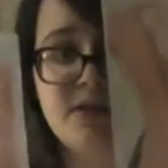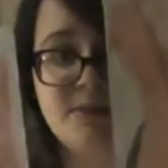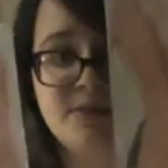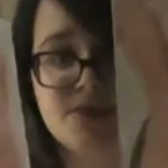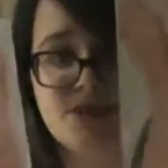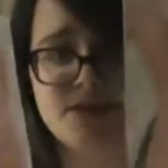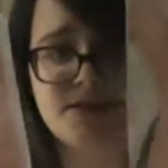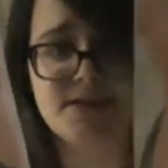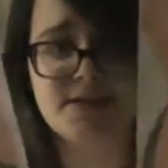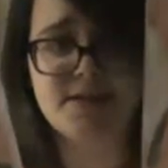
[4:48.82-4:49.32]
It
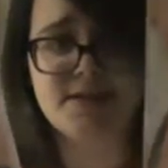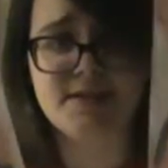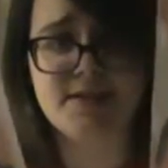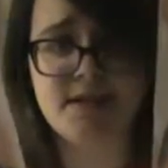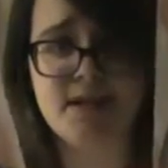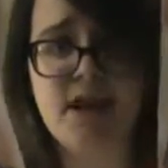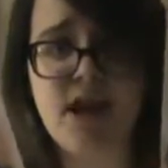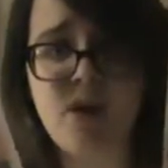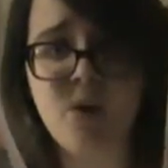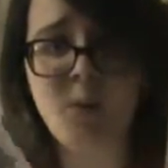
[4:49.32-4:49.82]
was just to
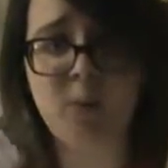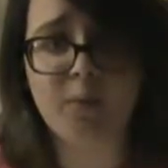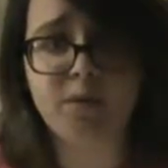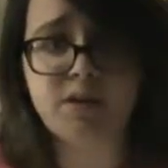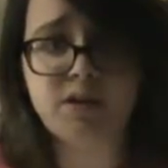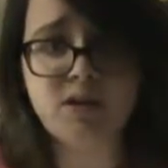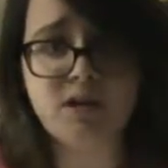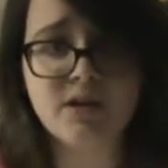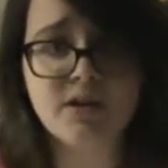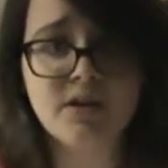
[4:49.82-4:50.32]
see how it
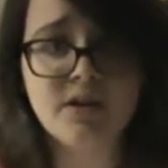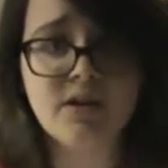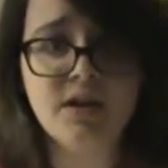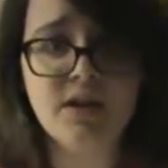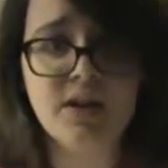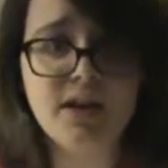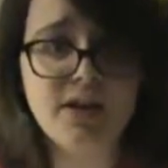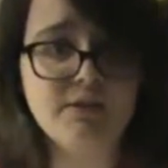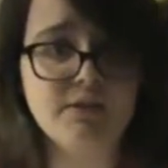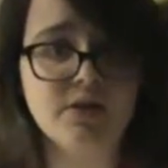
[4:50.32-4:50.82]
would look
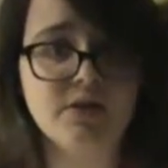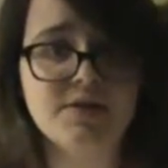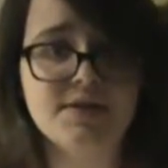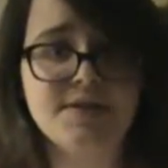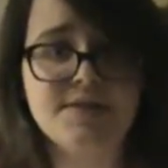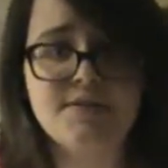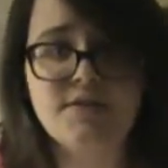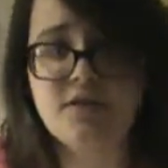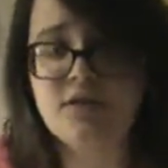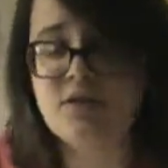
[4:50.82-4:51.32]

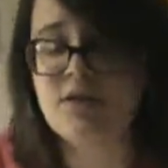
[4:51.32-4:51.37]
inversed.